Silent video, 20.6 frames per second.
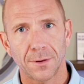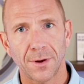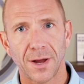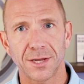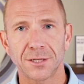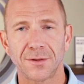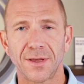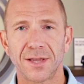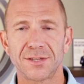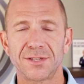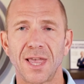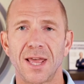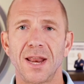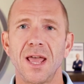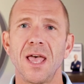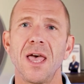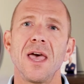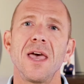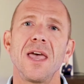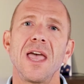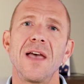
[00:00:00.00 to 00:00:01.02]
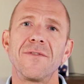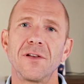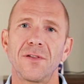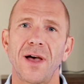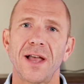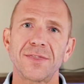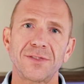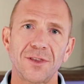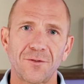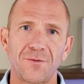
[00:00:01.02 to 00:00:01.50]
All right, so that's it. If you
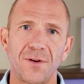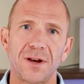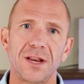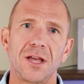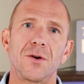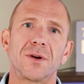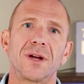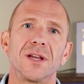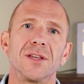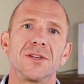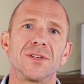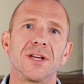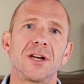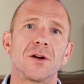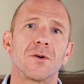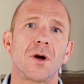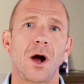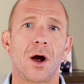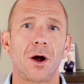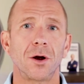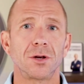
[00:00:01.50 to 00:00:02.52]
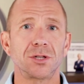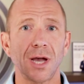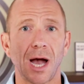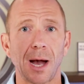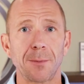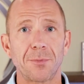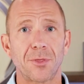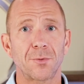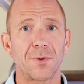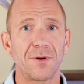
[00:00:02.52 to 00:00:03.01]
like this video, consider our
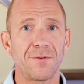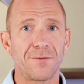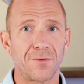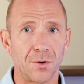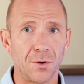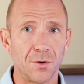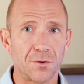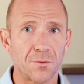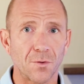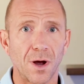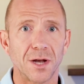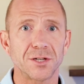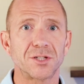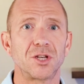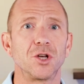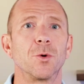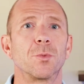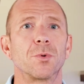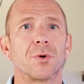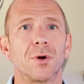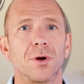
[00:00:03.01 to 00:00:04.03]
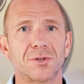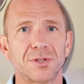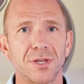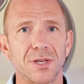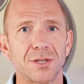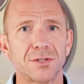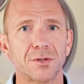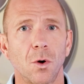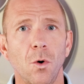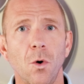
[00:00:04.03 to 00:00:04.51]
top 3 foods for
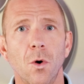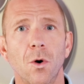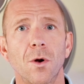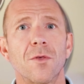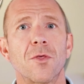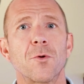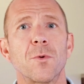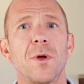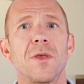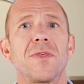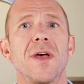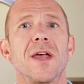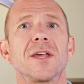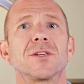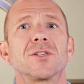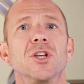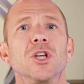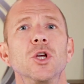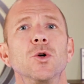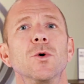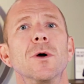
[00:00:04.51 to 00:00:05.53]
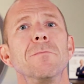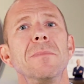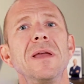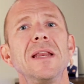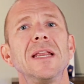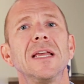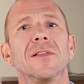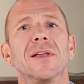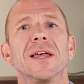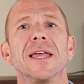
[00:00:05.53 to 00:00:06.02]
osteoporosis or 3 things to do
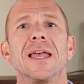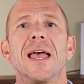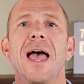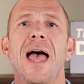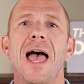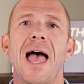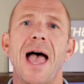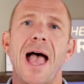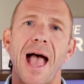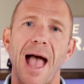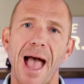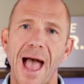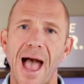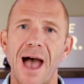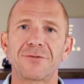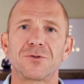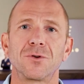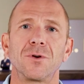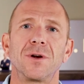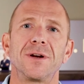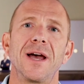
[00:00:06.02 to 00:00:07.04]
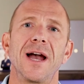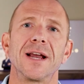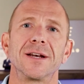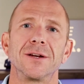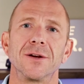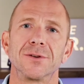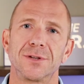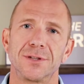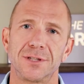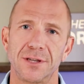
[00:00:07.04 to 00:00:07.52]
immediately after a
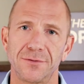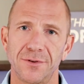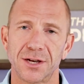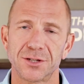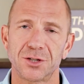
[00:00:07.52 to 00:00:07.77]
diagnosis of